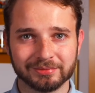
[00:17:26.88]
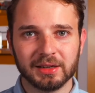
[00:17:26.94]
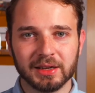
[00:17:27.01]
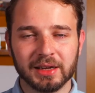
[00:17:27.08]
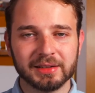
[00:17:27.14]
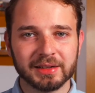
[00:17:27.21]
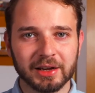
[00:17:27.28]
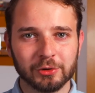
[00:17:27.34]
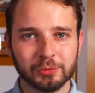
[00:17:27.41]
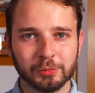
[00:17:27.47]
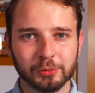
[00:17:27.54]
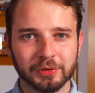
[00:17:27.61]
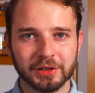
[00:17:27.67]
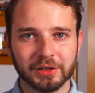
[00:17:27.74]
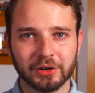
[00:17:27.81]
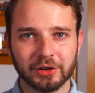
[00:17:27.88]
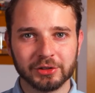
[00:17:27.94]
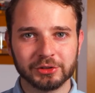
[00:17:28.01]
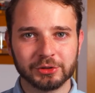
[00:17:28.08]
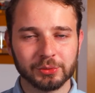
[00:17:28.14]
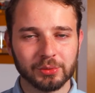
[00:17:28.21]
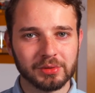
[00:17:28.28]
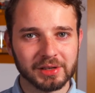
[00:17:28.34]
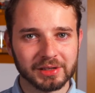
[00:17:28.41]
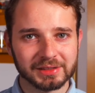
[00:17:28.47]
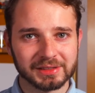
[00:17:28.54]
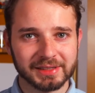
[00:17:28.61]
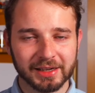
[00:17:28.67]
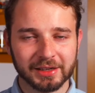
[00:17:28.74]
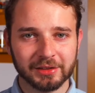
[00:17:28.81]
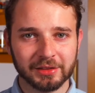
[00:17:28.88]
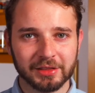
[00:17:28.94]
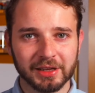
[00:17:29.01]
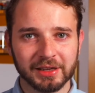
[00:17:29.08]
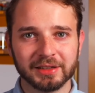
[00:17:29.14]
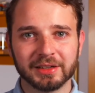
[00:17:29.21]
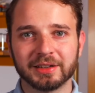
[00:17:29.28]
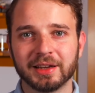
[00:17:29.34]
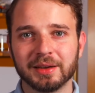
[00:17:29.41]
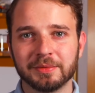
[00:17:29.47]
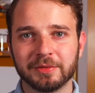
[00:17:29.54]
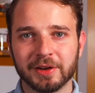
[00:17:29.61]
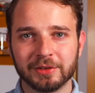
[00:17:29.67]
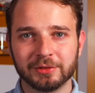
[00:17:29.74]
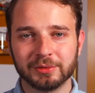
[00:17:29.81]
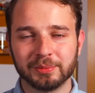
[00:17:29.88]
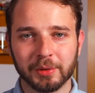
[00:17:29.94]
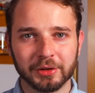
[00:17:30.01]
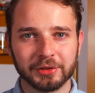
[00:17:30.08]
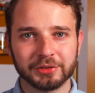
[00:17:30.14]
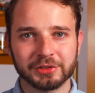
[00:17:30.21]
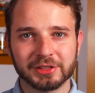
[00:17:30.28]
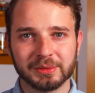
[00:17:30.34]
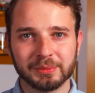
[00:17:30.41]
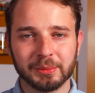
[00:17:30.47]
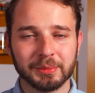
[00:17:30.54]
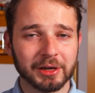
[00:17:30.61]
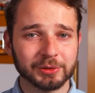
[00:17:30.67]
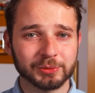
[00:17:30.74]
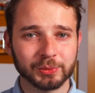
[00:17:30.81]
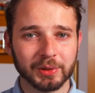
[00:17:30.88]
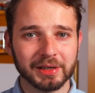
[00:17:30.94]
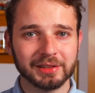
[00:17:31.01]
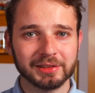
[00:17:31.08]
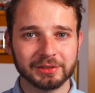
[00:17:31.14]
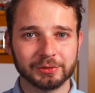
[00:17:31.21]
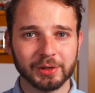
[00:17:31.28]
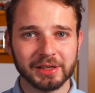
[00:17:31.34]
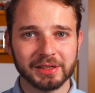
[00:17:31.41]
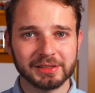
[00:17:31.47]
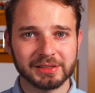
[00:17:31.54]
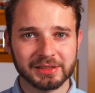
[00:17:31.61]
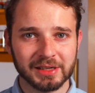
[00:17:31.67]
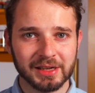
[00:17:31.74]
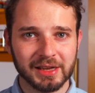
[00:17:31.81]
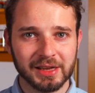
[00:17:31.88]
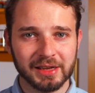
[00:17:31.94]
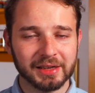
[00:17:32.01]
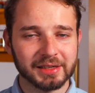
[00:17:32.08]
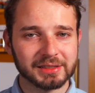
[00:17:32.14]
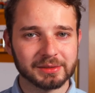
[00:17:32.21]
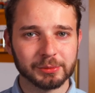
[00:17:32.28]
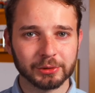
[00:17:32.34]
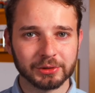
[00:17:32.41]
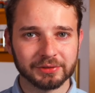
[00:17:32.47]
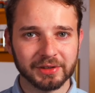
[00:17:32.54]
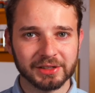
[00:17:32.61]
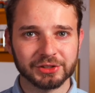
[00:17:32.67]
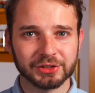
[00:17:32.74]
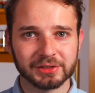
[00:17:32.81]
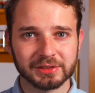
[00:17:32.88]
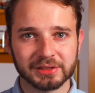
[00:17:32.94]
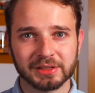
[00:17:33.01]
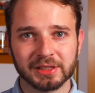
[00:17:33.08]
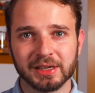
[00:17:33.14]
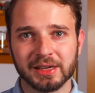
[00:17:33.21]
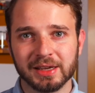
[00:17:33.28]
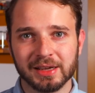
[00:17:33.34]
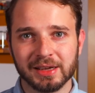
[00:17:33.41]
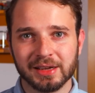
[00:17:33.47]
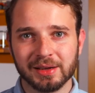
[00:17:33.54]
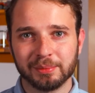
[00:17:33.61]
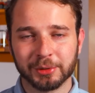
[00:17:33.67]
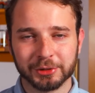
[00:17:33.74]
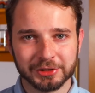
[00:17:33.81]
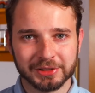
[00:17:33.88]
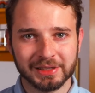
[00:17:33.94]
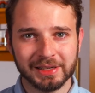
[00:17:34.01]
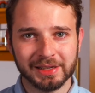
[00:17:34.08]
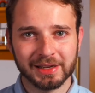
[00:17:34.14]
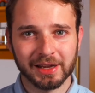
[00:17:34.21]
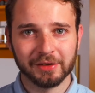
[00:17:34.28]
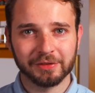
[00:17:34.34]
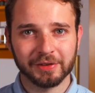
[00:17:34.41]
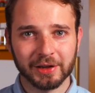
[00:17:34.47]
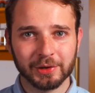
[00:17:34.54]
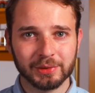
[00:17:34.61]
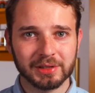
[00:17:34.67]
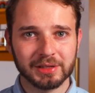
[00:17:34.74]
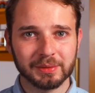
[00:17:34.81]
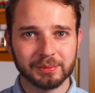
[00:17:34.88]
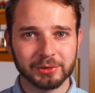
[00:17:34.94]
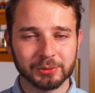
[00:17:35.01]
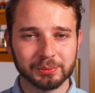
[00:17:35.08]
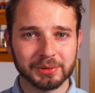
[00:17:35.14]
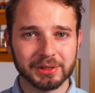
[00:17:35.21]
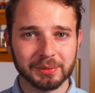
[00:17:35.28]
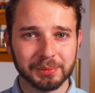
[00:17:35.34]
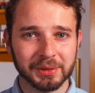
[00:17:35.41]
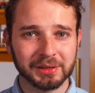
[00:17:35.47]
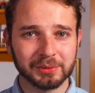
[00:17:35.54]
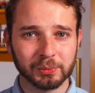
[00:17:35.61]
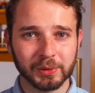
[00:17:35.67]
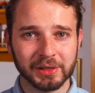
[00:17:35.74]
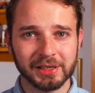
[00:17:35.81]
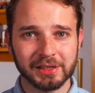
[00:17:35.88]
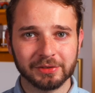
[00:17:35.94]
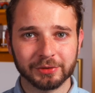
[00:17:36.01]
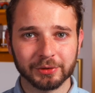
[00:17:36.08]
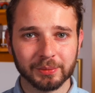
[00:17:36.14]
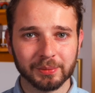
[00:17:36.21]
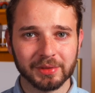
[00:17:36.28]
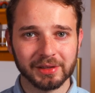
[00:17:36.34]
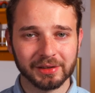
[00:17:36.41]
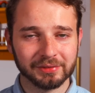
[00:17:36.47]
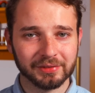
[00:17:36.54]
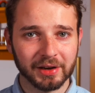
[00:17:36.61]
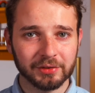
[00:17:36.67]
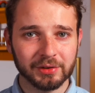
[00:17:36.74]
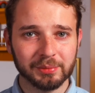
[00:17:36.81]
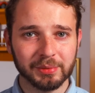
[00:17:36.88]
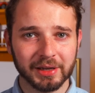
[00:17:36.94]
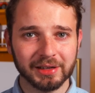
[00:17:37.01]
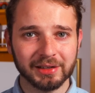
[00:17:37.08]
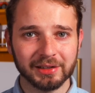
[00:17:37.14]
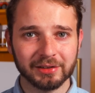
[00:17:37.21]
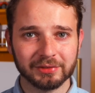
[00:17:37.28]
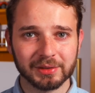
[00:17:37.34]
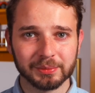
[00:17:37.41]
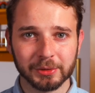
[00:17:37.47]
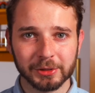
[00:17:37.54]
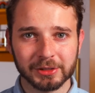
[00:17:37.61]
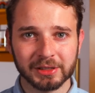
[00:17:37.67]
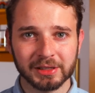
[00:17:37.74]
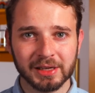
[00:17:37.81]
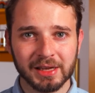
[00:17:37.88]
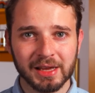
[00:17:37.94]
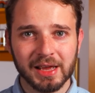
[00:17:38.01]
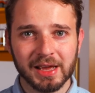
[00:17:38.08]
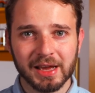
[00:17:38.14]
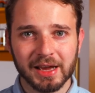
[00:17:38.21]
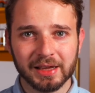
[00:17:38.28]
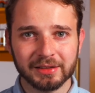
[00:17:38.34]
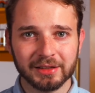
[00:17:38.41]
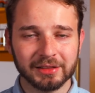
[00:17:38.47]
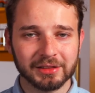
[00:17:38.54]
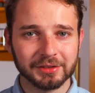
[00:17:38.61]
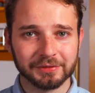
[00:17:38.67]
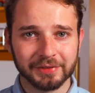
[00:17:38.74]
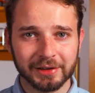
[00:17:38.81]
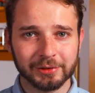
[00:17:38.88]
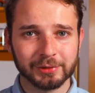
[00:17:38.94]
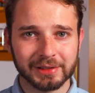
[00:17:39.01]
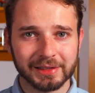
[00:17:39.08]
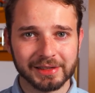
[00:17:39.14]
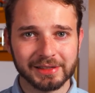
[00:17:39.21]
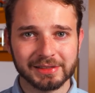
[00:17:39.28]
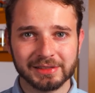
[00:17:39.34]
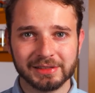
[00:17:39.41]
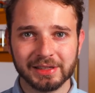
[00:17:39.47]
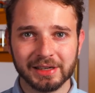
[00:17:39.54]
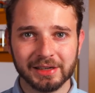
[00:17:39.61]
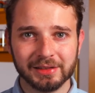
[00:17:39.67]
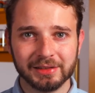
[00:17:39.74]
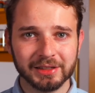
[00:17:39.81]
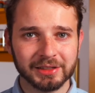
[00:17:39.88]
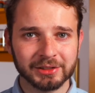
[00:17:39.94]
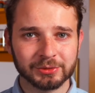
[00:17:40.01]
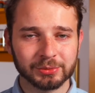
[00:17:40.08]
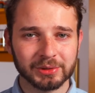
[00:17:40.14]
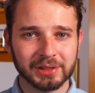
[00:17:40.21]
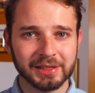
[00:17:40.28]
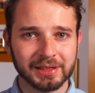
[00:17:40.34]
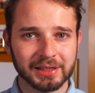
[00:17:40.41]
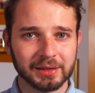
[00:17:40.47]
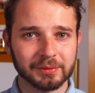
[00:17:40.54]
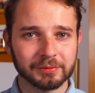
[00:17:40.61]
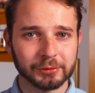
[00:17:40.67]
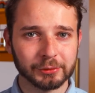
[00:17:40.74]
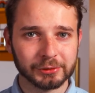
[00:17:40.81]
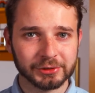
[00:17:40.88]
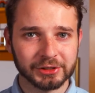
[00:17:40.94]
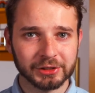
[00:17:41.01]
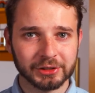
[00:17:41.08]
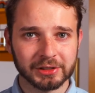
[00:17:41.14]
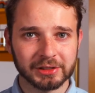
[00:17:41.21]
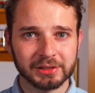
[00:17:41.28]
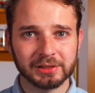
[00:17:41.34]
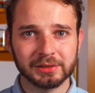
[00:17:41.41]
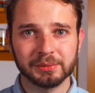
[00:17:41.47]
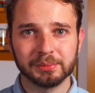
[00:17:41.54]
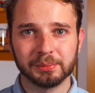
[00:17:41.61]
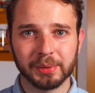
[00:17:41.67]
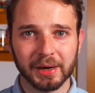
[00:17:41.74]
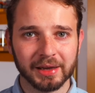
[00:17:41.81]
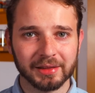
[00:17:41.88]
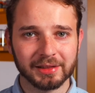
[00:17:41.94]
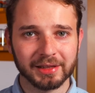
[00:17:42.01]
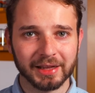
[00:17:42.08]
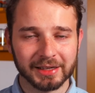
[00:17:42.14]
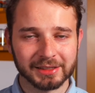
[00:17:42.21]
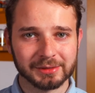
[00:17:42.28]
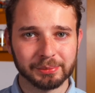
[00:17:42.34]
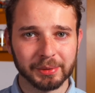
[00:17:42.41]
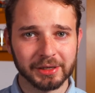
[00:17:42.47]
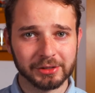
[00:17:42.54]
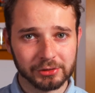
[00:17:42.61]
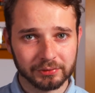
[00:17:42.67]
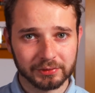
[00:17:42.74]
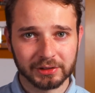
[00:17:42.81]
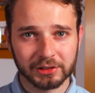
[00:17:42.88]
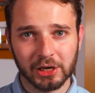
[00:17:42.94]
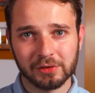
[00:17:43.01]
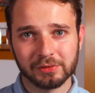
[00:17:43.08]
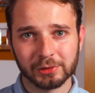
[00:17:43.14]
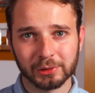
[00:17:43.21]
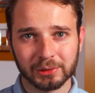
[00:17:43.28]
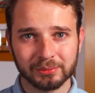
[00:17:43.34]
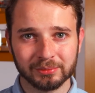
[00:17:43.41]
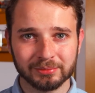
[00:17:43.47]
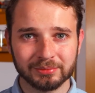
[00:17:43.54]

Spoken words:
And now moving on to the second thing that I've found bothersome about Rayland Grace, his motivations. Personally, I found them to be a bit weak from the very beginning of the book, and at the very least they didn't really come full circle by the last page of the novel.